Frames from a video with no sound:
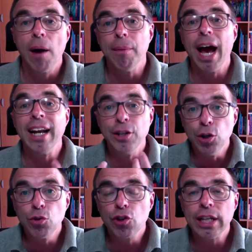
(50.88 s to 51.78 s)
and
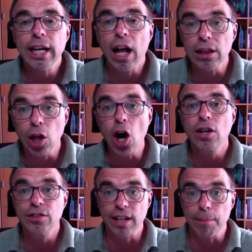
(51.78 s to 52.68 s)
usually a
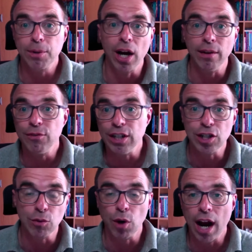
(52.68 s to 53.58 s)
lockstep kind of
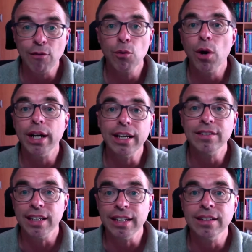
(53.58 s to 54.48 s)
teaching, where everyone
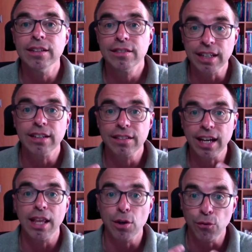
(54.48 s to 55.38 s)
is in sync
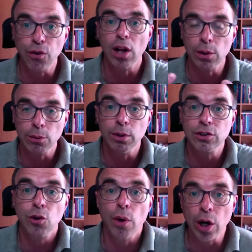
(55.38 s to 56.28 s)
together following
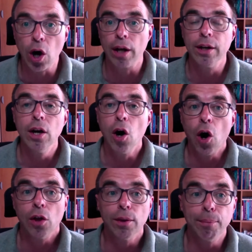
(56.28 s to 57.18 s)
what's going
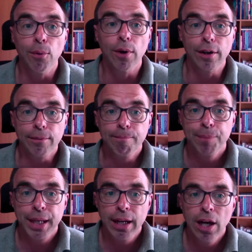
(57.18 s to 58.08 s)
on the board.
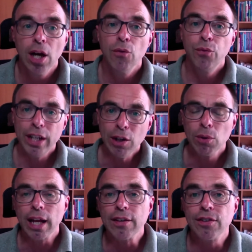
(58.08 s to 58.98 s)

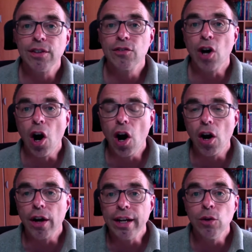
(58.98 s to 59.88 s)
Video lessons
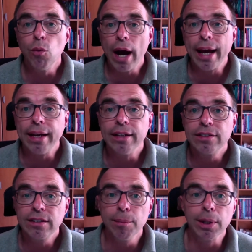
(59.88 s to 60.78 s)
are, in a way,
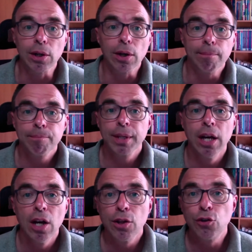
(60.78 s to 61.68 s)
similar.
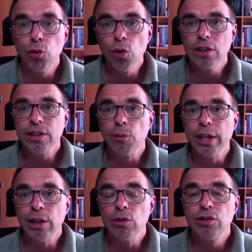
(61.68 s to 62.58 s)
The tools that
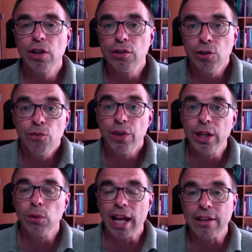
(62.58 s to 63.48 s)
we use to do
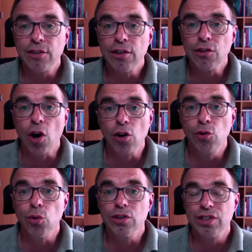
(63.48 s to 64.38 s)
video lessons
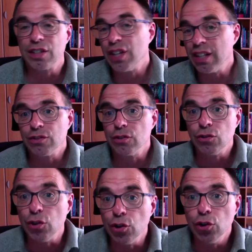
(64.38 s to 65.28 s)
tools such as
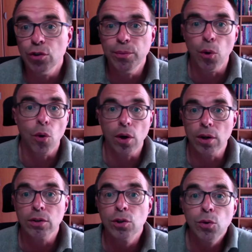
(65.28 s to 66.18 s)
Zoom
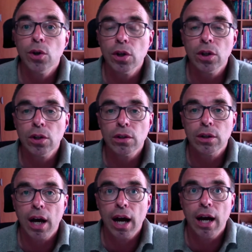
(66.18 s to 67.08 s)
or
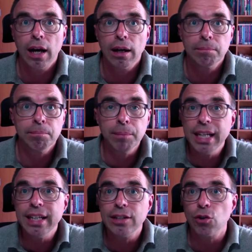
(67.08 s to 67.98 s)
Google
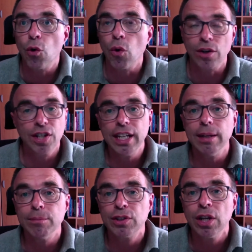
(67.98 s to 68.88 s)
Meet or
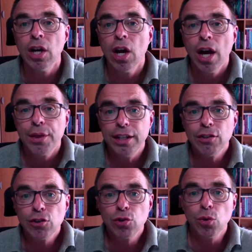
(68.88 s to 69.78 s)
Teams.
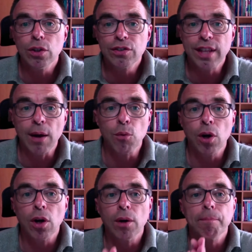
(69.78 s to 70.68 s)
These are tools that
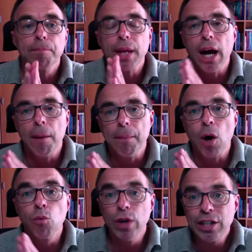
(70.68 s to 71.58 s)
were
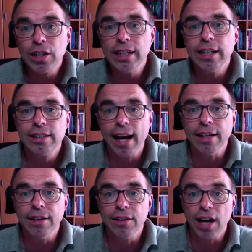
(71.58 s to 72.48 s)
originally
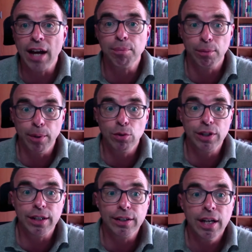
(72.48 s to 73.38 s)
intended and
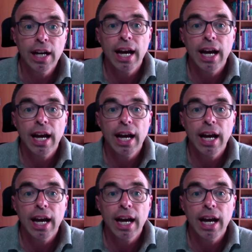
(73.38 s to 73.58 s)
promoted